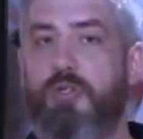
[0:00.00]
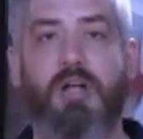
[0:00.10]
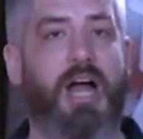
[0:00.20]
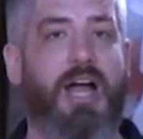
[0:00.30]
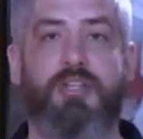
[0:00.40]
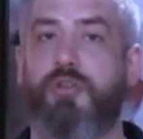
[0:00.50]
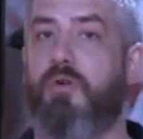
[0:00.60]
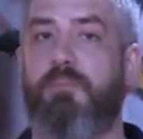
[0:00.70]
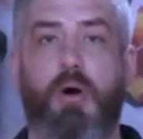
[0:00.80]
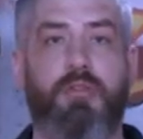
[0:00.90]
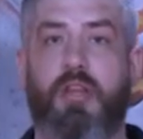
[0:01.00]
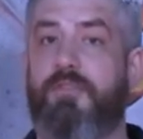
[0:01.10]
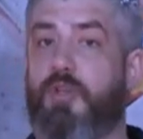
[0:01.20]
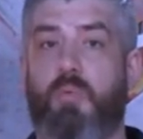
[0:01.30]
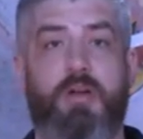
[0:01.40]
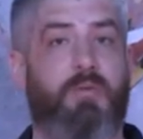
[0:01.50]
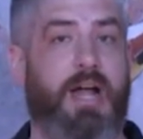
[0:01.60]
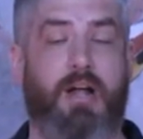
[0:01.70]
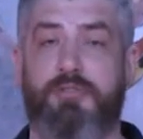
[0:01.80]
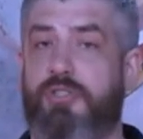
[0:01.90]
Two guys who both love to win
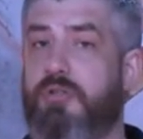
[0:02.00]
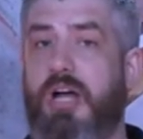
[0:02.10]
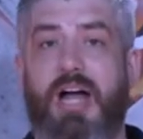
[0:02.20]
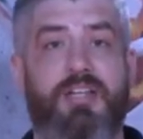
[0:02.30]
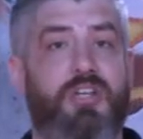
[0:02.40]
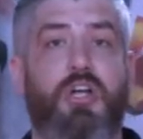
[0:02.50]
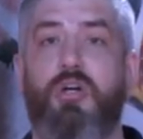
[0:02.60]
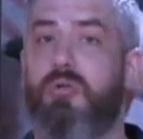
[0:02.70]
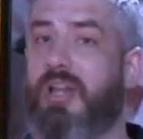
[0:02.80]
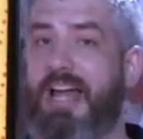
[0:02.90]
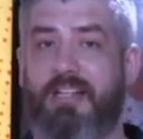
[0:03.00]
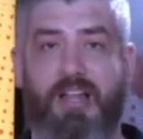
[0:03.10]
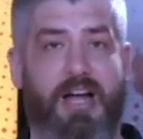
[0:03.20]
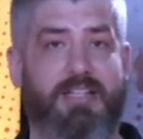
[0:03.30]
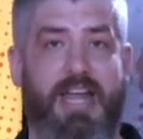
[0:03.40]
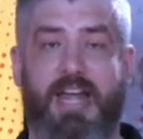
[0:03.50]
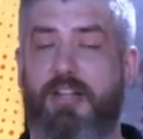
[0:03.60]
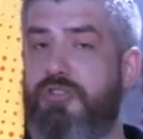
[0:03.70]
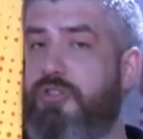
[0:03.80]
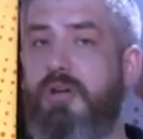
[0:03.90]
rounds. Two guys who like locked
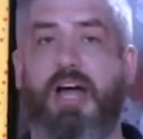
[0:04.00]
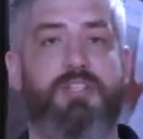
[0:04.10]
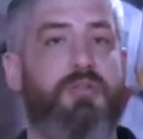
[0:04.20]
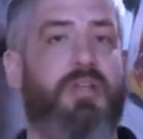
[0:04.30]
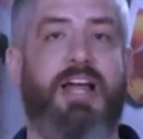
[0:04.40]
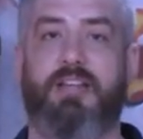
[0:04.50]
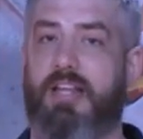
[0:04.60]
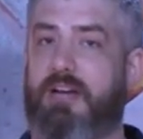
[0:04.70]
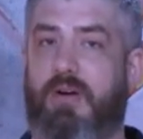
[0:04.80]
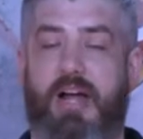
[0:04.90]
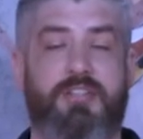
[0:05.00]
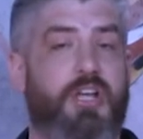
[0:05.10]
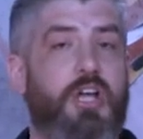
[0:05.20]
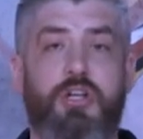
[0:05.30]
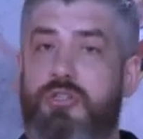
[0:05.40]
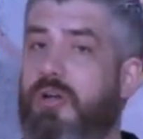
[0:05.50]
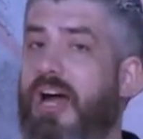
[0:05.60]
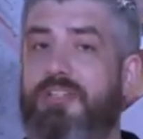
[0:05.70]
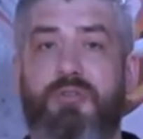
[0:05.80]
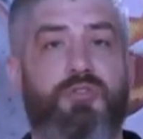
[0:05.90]
hands. Two guys who like leg rides. Two
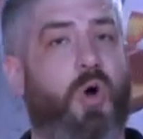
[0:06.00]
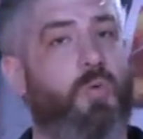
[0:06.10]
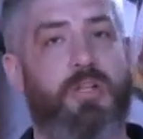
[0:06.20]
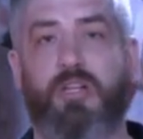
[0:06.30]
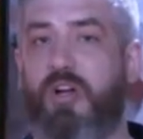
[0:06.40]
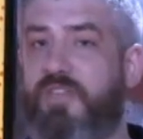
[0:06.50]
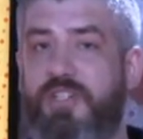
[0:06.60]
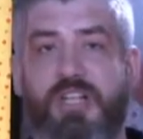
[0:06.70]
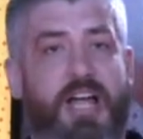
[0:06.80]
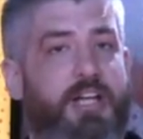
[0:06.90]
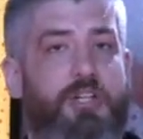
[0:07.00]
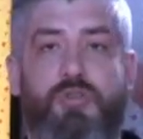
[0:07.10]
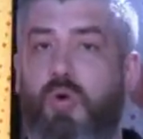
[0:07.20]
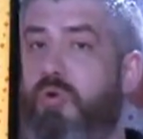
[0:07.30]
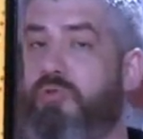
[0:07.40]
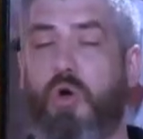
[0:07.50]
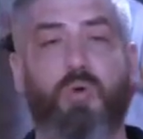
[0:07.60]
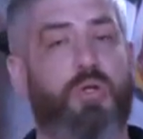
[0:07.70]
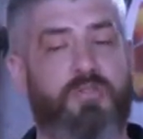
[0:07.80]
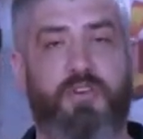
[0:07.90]
guys who don't really look for side control, who
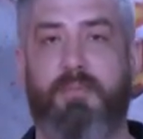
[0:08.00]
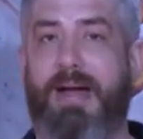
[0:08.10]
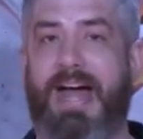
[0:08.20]
don't look for the